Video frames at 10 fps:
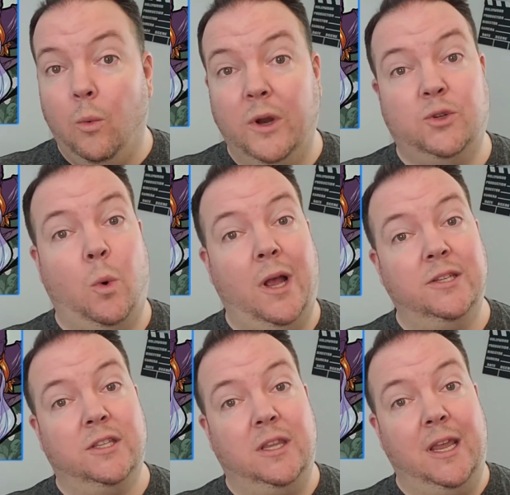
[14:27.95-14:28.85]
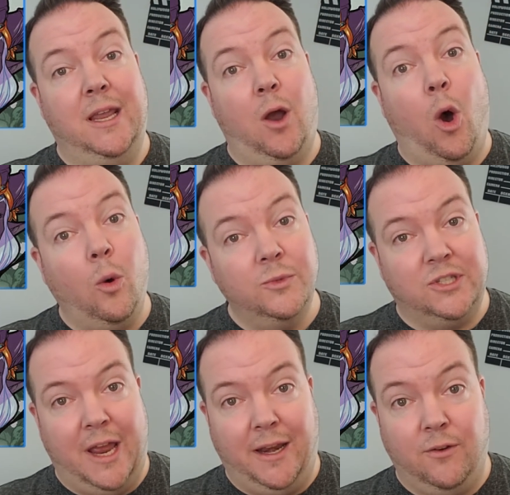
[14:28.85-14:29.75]
which was the home
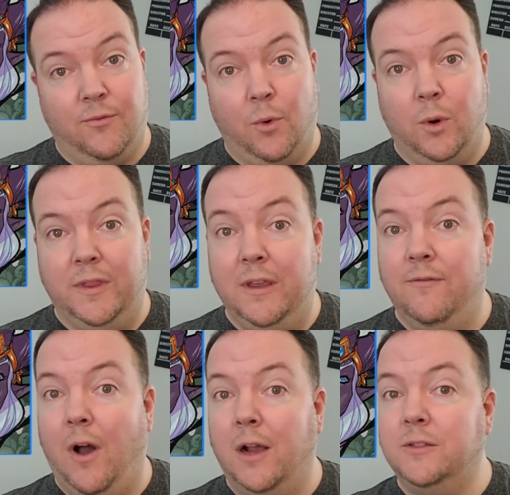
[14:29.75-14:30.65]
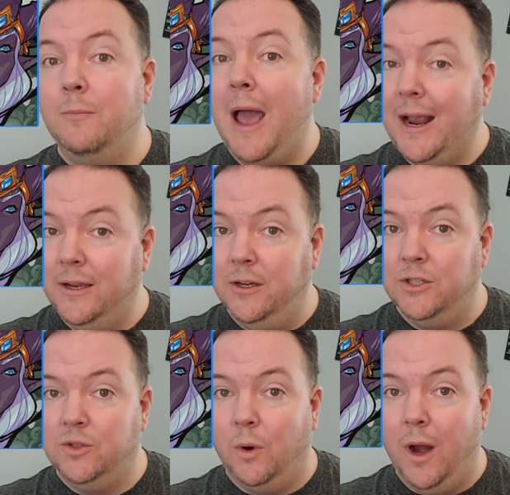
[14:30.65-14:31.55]
setting for the Vox Machina
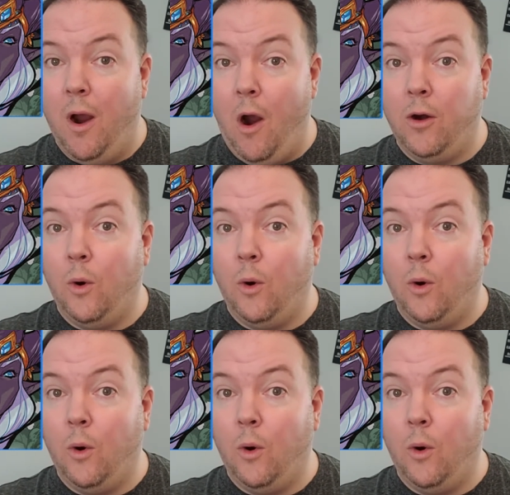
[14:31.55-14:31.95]
story arc